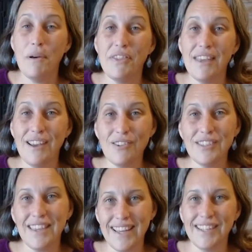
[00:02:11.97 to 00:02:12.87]
But the, here's
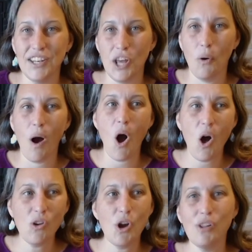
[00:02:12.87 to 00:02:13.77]
the thing to know:
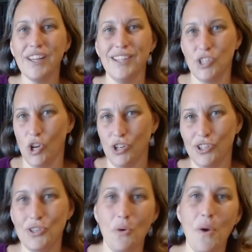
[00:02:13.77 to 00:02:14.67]
all garlic is good.
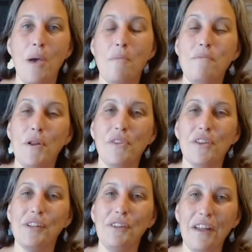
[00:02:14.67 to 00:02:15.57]
So you know,
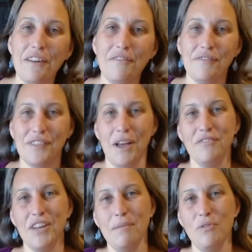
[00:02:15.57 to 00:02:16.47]
there's a lot of
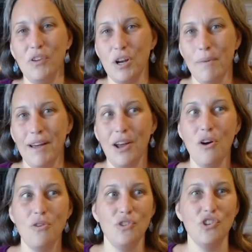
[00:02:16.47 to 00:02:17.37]
of time you'll hear about,
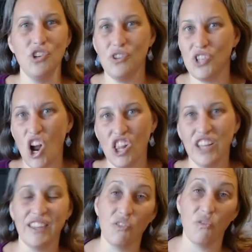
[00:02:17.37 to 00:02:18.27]
oh, you should use
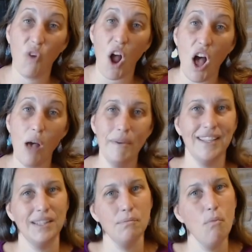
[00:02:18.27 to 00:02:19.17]
garlic that's raw
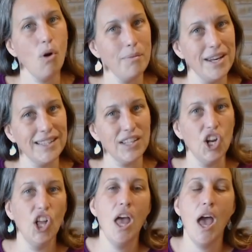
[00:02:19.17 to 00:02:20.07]
because it's more
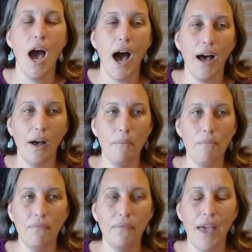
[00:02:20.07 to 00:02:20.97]
medicinal.
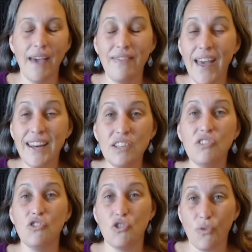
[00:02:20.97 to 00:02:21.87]
Um, and that
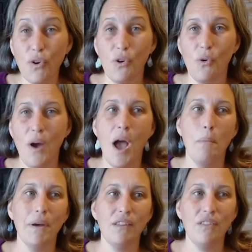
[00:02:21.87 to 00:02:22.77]
is true,
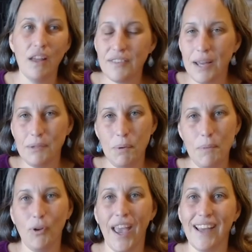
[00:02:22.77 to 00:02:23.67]
but a lot of times
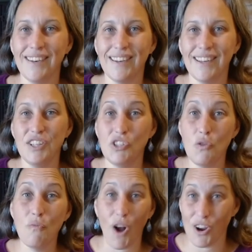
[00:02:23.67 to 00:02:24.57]
people can't
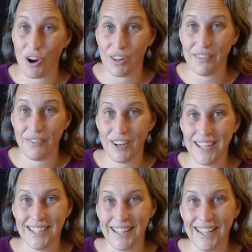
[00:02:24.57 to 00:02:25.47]
consume raw garlic very
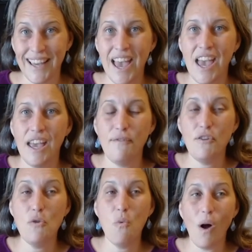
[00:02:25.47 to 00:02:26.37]
easily. If
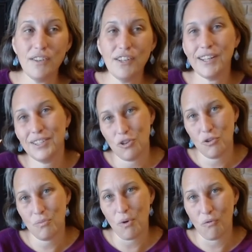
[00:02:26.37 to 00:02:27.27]
you want to
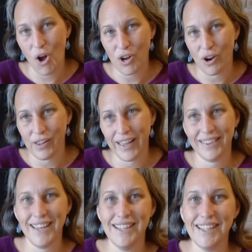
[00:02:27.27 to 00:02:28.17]
consume raw
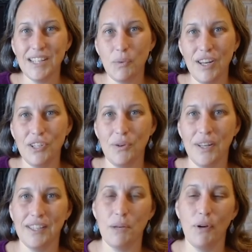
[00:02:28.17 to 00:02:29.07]
garlic, the easiest way to do
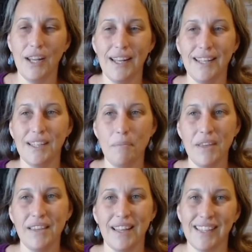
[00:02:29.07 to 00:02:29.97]
it is to put it in
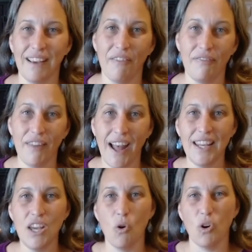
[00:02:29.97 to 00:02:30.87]
something that's like
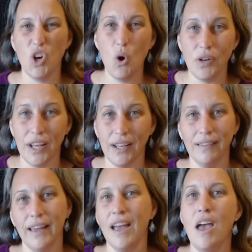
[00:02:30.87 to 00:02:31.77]
fatty or coating,
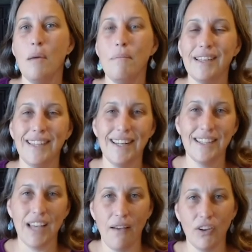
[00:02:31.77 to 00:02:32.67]
like mix it
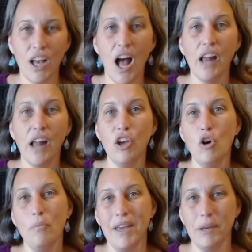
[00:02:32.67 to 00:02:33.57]
into avocado
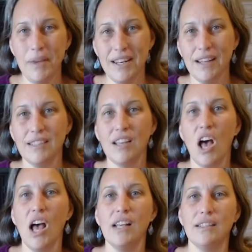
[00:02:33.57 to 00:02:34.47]
make peanut
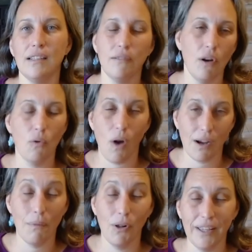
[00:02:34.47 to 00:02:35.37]
sauce, you know,
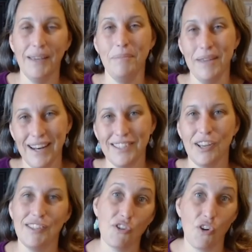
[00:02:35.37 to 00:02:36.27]
guacamole, peanut
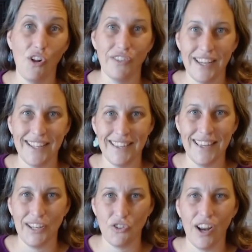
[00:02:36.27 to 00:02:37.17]
sauce. These are all tasty
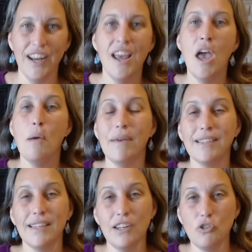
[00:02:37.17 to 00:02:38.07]
things, right?
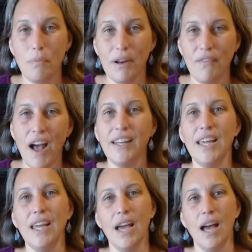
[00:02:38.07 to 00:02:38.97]
Mix it into a bit of
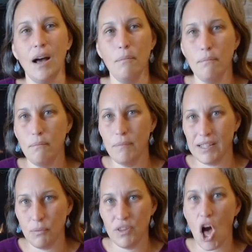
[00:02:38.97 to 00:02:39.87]
honey, um,
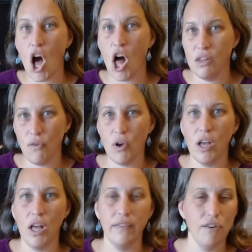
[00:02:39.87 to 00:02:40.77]
mix it with olive
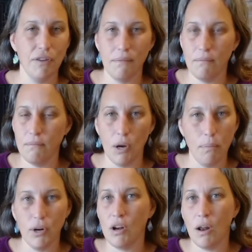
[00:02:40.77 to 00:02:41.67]
oil, and then you can, you know,
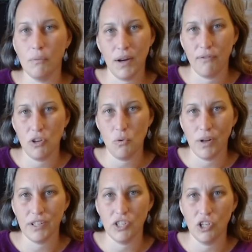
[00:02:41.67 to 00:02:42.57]
put it on whatever you
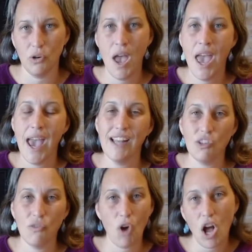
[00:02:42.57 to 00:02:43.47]
want to do.
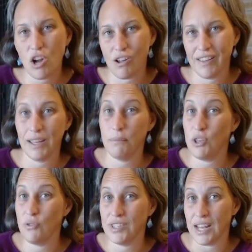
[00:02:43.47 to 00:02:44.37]
And so raw garlic can be
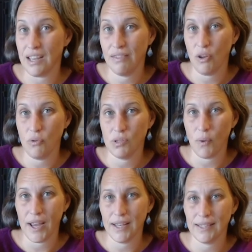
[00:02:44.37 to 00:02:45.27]
used in those
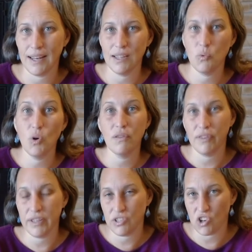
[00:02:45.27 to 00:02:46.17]
ways, and it's
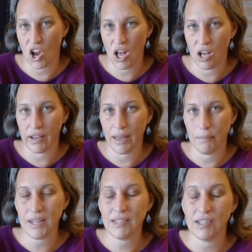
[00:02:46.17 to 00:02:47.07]
wonderfully strong
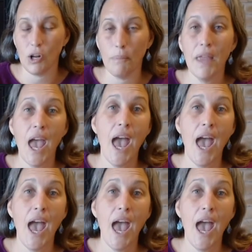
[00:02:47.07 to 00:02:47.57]
and medicinal.